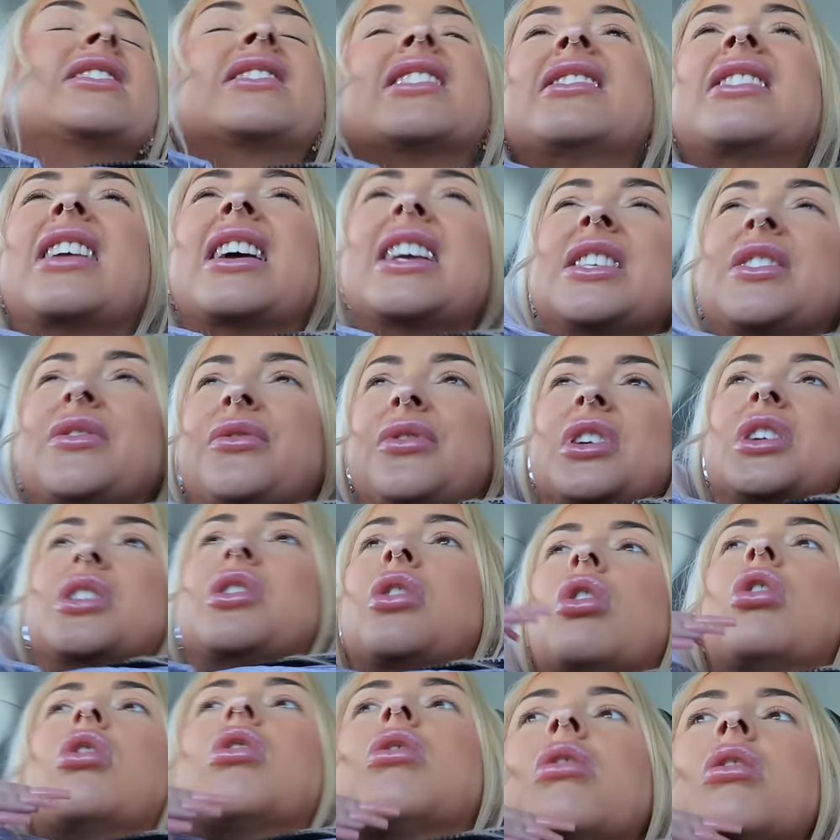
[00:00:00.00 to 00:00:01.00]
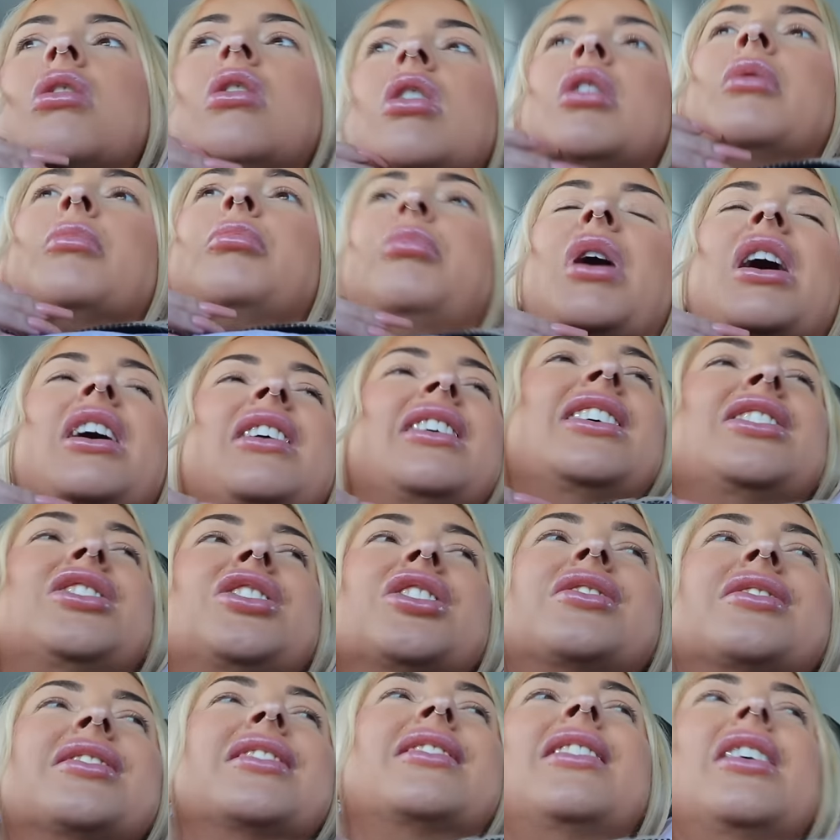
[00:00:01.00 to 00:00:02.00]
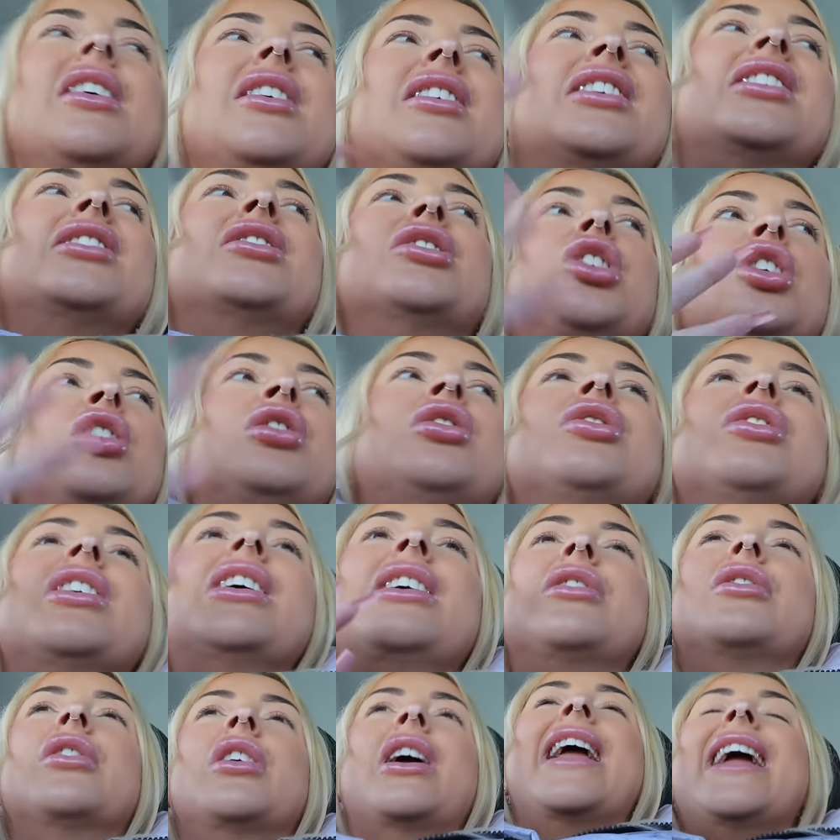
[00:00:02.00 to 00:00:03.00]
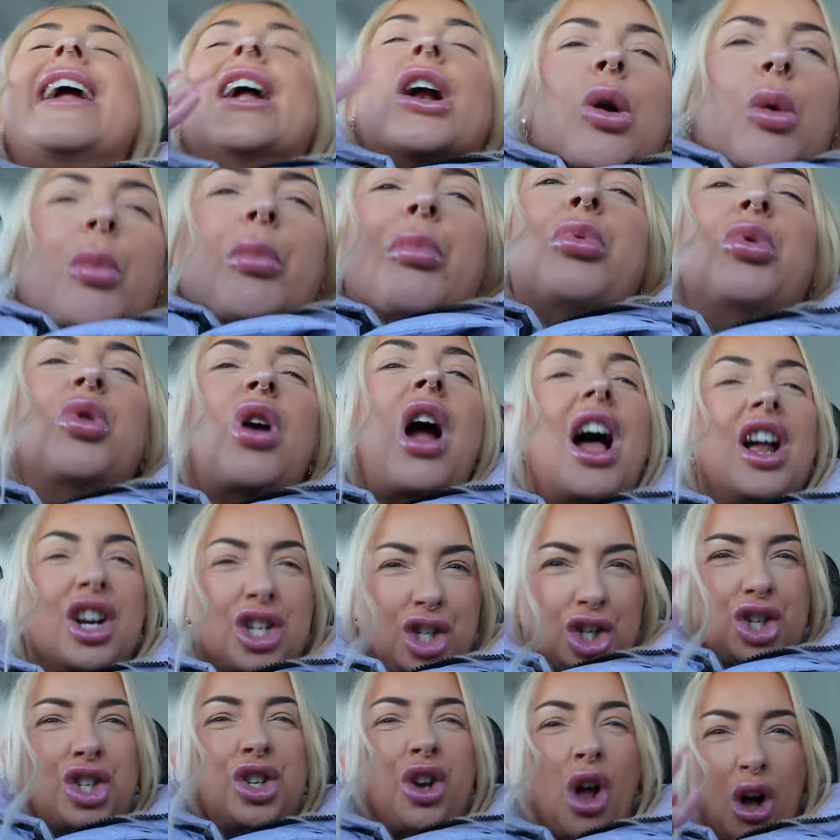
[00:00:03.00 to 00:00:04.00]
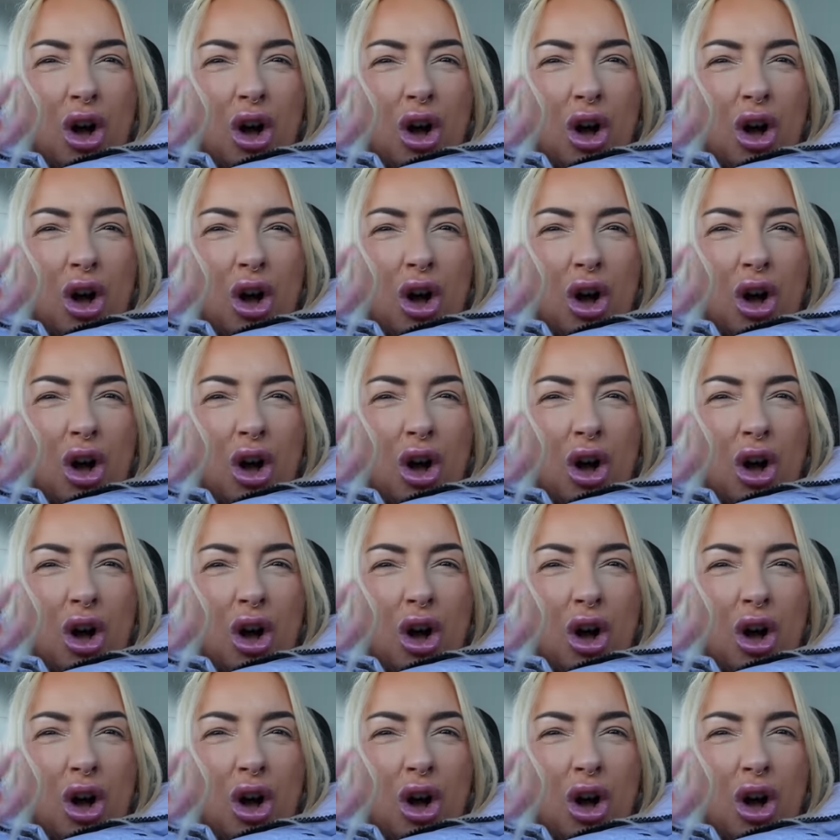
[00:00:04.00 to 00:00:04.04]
It's a nice vehicle, but it just, it looked like airbrushed.